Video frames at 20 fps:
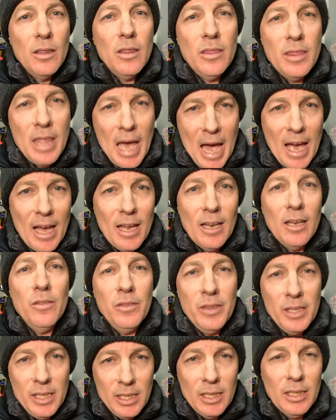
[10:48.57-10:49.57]
that
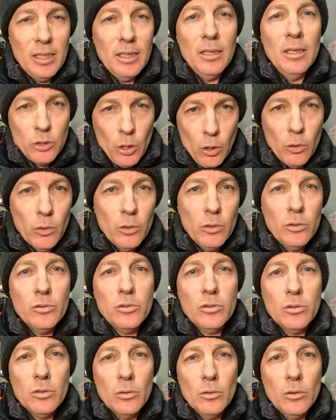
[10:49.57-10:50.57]
the
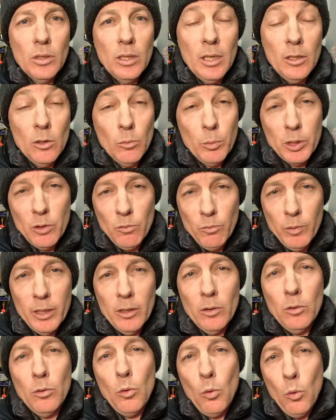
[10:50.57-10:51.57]
turns, either with the
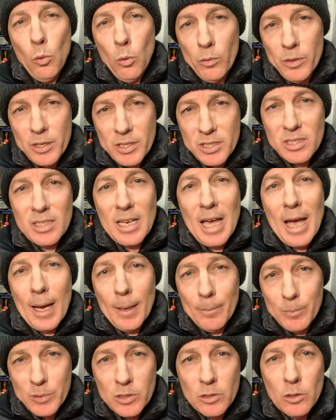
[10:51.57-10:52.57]
reel or the
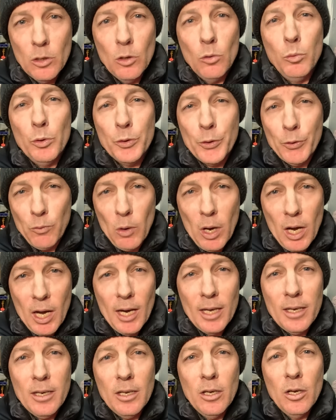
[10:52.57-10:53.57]
snaps with the
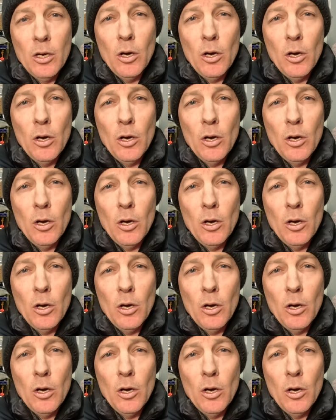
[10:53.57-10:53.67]
rod,